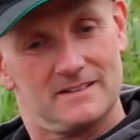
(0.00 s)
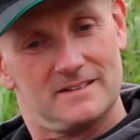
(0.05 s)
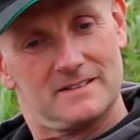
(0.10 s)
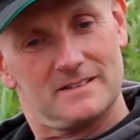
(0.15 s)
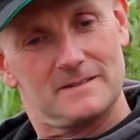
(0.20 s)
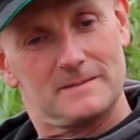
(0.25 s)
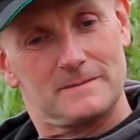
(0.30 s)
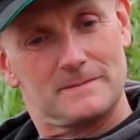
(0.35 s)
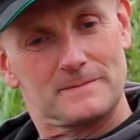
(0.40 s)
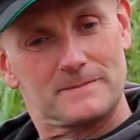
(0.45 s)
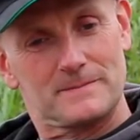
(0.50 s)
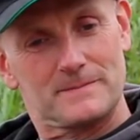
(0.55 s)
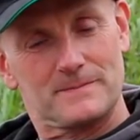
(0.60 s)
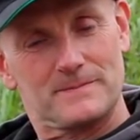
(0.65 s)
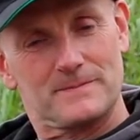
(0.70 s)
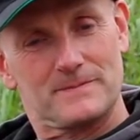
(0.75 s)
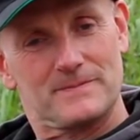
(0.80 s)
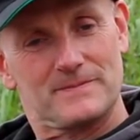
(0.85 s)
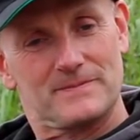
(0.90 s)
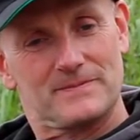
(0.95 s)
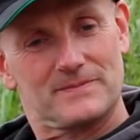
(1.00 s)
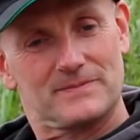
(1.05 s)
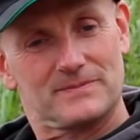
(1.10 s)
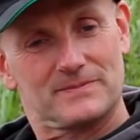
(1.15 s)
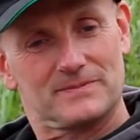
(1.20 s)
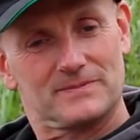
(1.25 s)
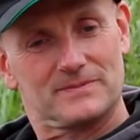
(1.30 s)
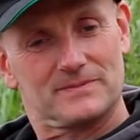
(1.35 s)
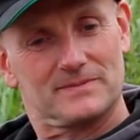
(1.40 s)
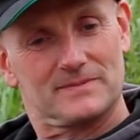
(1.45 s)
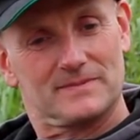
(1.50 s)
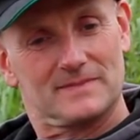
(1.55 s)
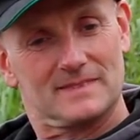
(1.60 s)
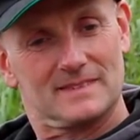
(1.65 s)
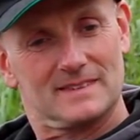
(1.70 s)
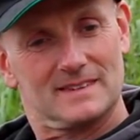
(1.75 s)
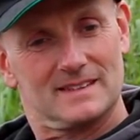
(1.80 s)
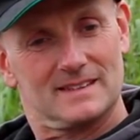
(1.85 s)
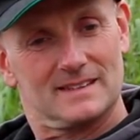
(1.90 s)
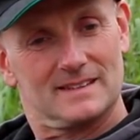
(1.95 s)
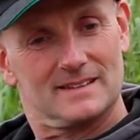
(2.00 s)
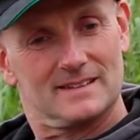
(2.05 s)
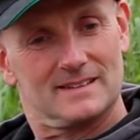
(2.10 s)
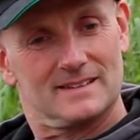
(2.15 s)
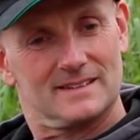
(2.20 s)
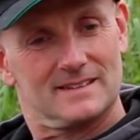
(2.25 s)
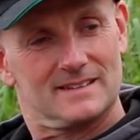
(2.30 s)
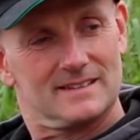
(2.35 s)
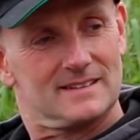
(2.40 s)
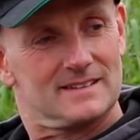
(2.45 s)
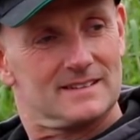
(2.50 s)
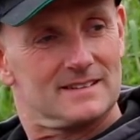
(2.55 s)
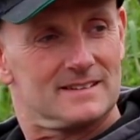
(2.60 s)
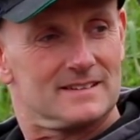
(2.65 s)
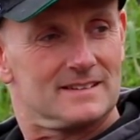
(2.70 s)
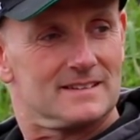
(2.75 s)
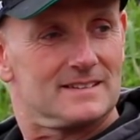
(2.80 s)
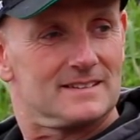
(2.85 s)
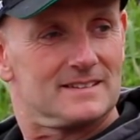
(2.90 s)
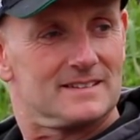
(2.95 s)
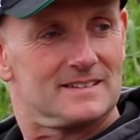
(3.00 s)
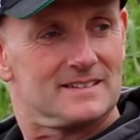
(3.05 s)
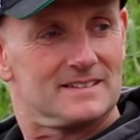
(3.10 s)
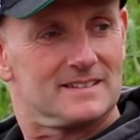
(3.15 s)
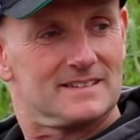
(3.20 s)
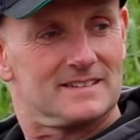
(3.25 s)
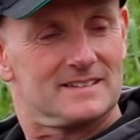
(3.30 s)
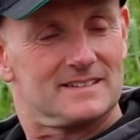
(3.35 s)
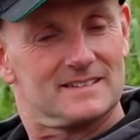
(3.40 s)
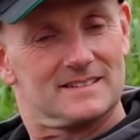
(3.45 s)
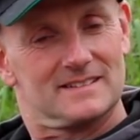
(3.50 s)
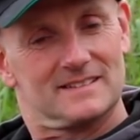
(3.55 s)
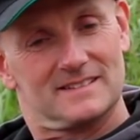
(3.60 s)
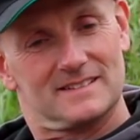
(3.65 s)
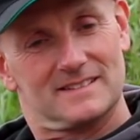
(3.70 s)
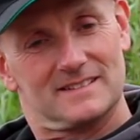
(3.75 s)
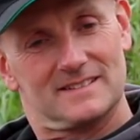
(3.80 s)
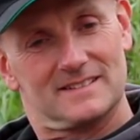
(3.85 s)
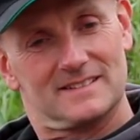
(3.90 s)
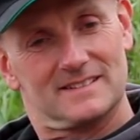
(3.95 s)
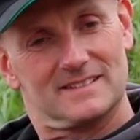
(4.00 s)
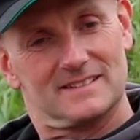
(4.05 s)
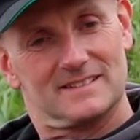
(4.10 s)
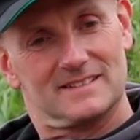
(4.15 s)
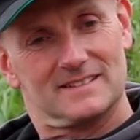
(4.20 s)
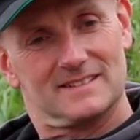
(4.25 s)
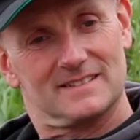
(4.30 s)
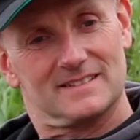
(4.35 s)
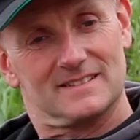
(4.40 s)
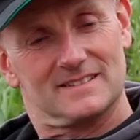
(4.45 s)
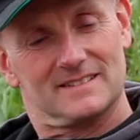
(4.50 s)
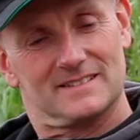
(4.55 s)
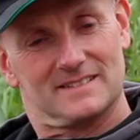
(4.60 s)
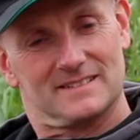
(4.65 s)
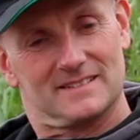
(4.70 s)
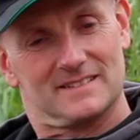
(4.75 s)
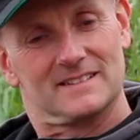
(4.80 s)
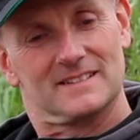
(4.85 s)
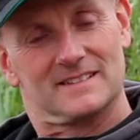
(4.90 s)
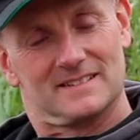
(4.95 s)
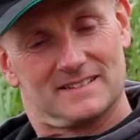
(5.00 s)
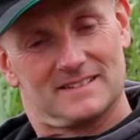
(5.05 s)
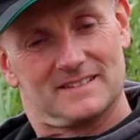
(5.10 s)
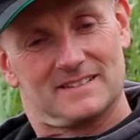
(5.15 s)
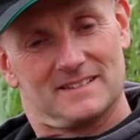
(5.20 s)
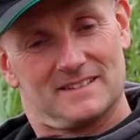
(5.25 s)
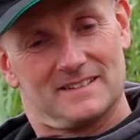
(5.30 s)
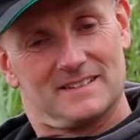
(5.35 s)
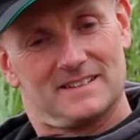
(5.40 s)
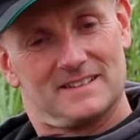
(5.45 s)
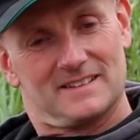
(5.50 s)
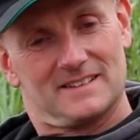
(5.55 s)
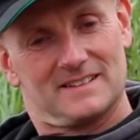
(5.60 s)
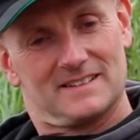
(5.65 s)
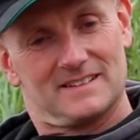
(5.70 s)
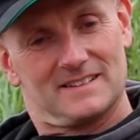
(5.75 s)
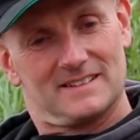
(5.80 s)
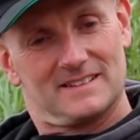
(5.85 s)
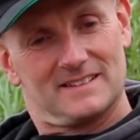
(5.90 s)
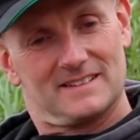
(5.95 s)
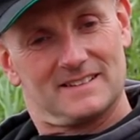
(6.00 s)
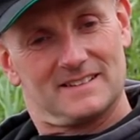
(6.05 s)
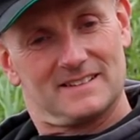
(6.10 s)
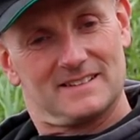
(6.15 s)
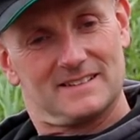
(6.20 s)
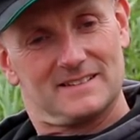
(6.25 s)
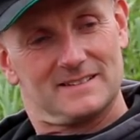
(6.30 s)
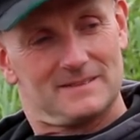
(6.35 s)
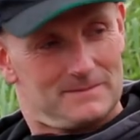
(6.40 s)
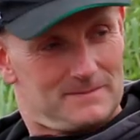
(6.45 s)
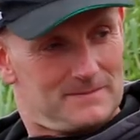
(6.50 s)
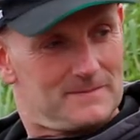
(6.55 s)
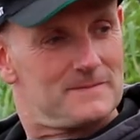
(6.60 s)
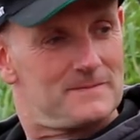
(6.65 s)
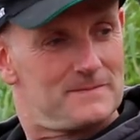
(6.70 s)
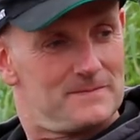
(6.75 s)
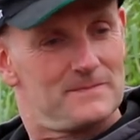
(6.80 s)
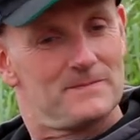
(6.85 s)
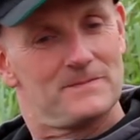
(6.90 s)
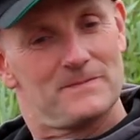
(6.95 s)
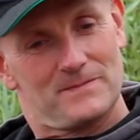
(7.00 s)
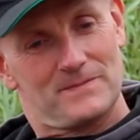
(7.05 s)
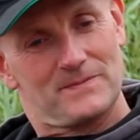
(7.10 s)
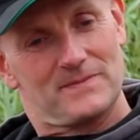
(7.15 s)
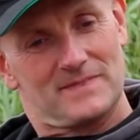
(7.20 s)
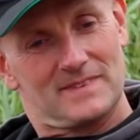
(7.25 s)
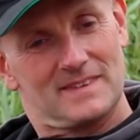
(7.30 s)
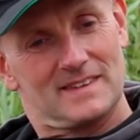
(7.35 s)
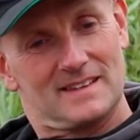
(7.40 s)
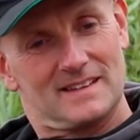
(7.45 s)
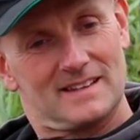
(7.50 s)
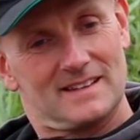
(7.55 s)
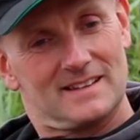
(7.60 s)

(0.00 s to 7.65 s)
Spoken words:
(not speaking)